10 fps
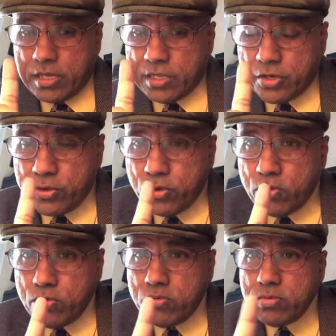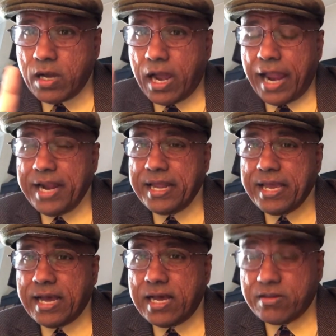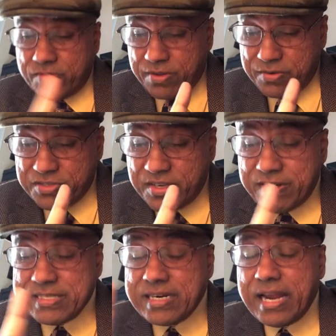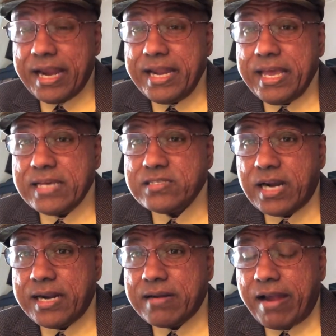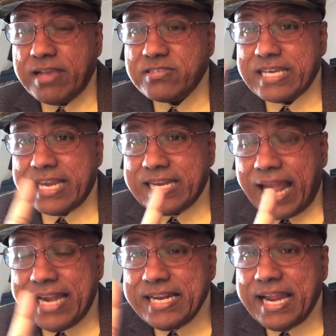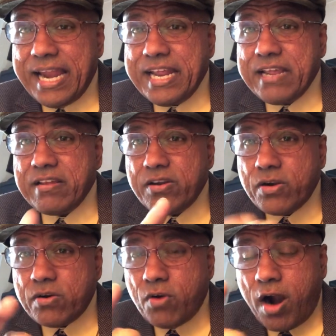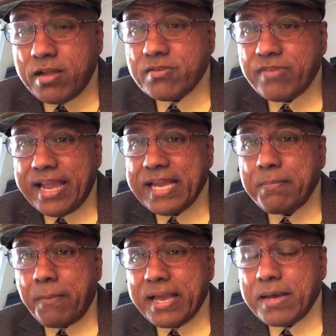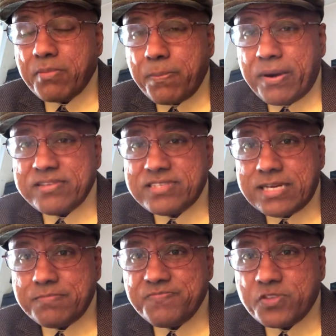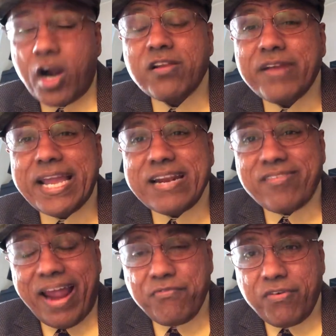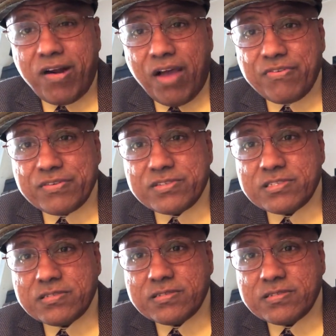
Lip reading: new idea, the resurrected idea started rising in 1980. Ronald Reagan became the president. Ronald Reagan ran for office